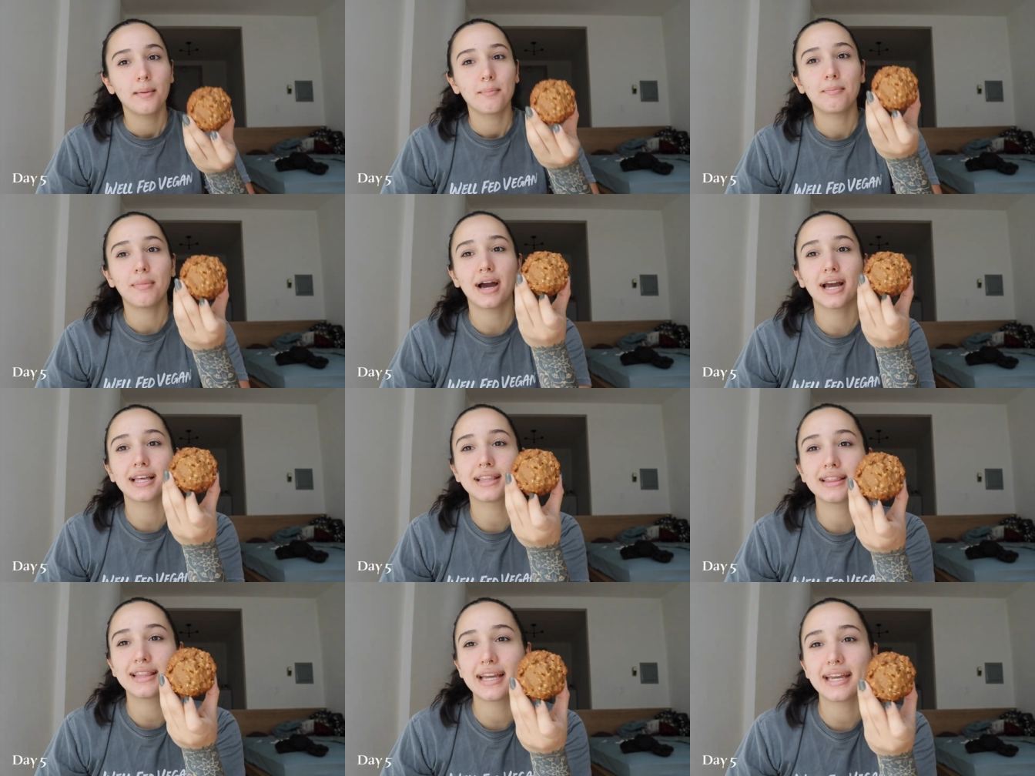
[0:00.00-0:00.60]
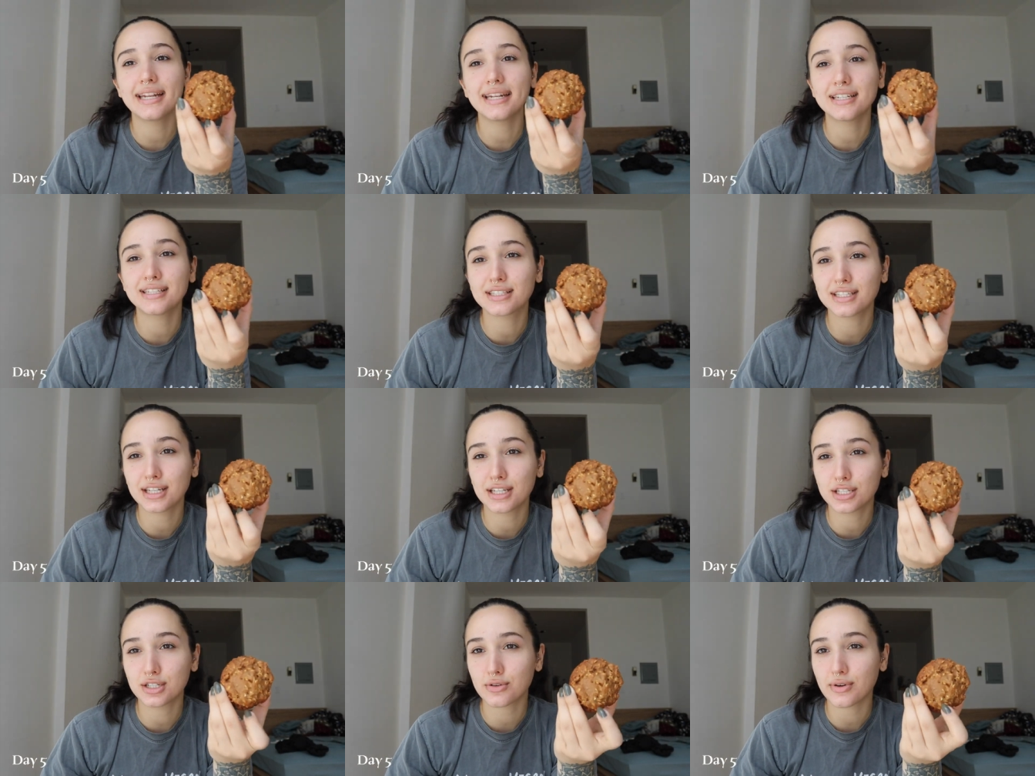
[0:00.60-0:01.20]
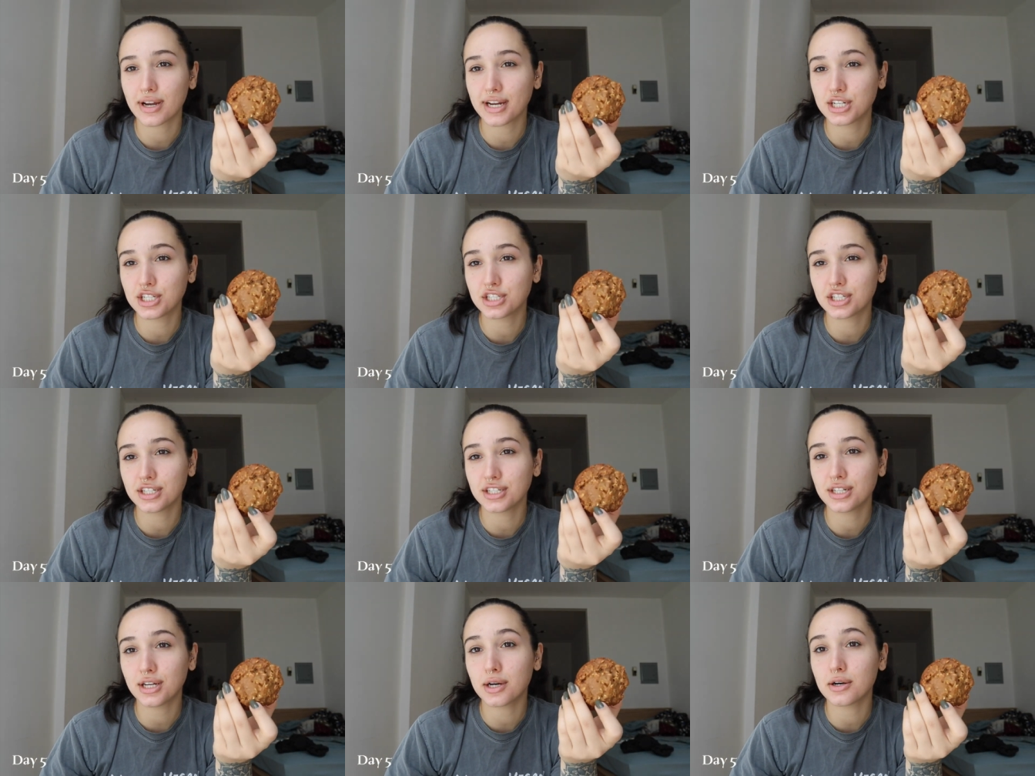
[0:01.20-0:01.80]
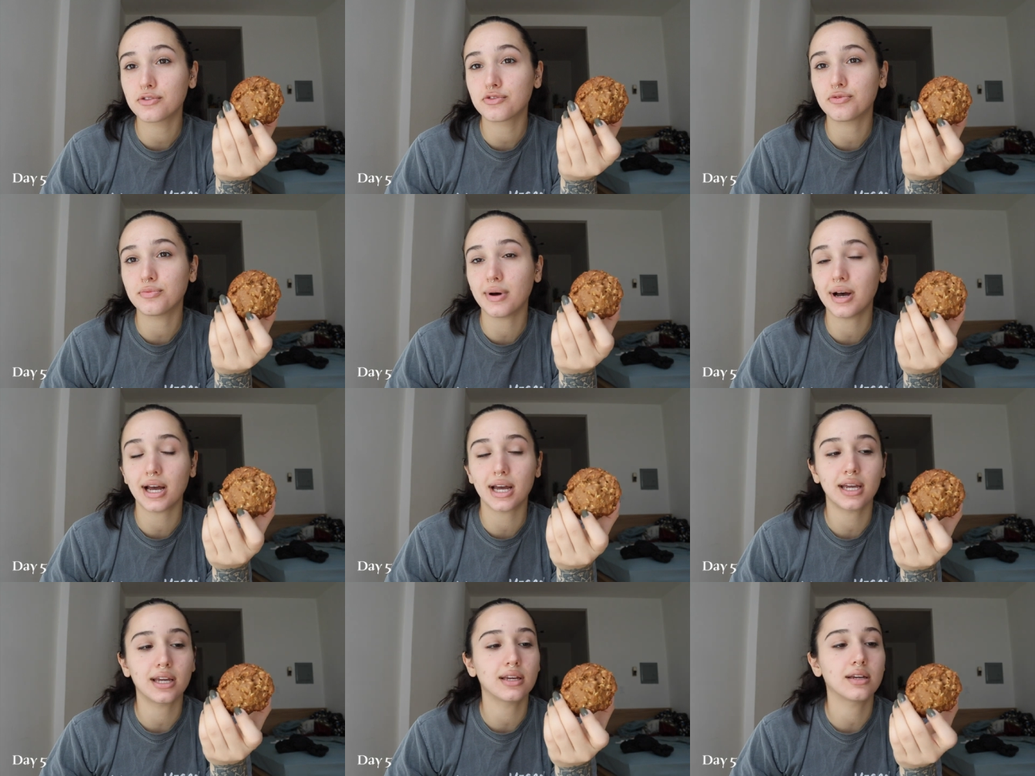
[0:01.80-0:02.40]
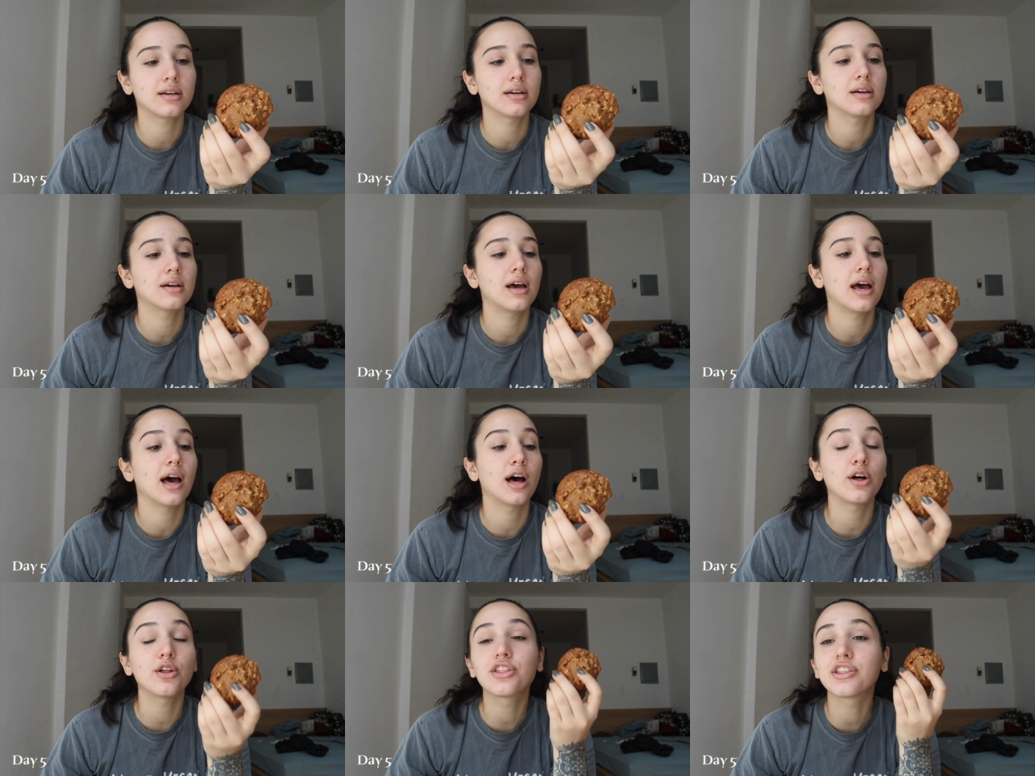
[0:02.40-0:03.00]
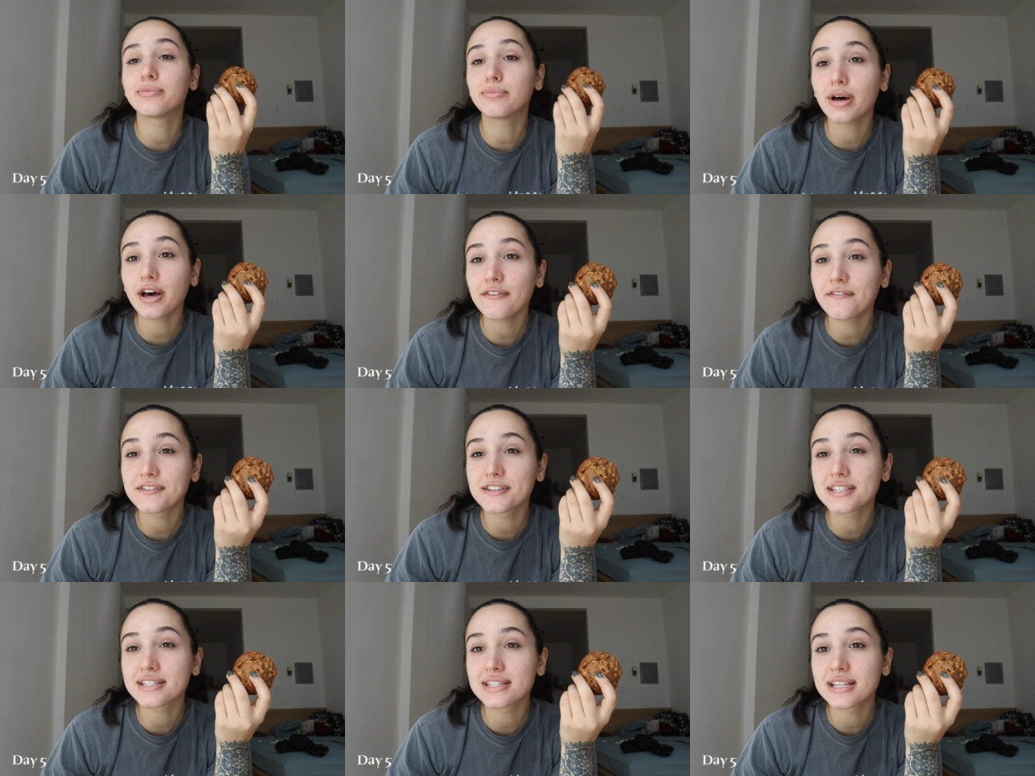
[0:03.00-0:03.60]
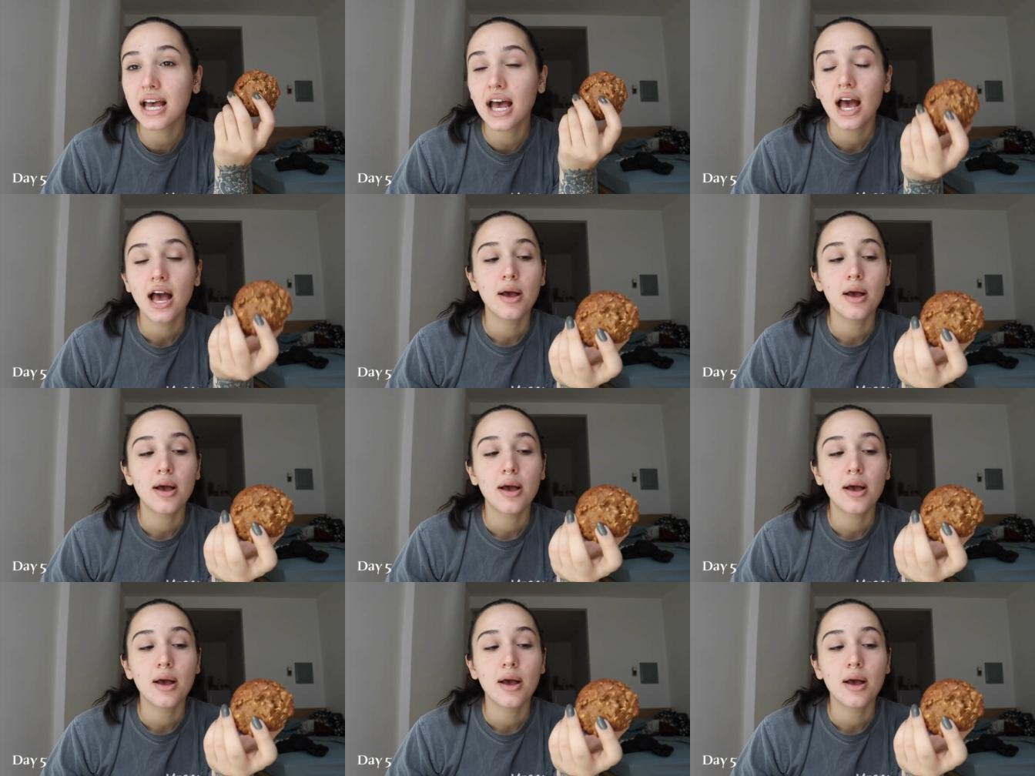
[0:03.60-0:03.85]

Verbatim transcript: my latest iteration of my health muffs